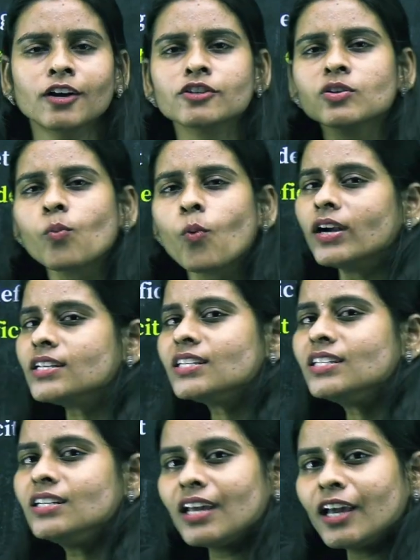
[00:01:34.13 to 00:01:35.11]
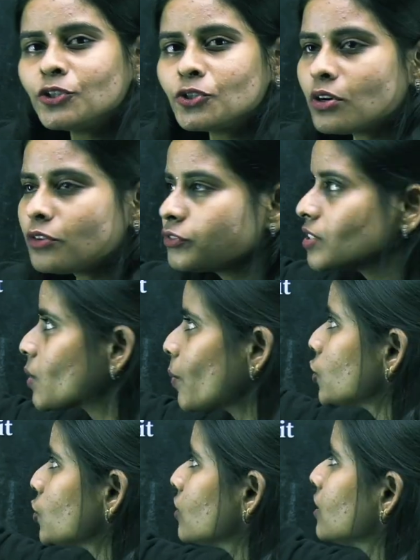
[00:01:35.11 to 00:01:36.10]
So what is the nature of this
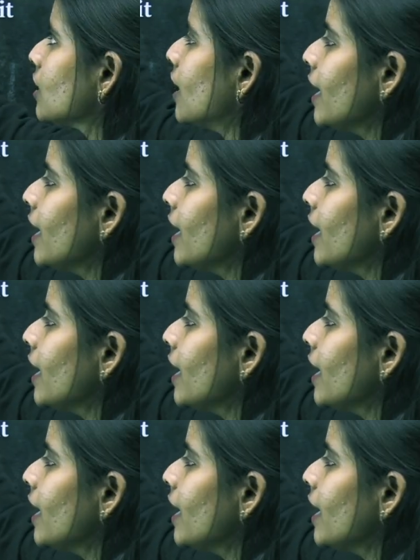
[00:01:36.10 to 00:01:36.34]
question?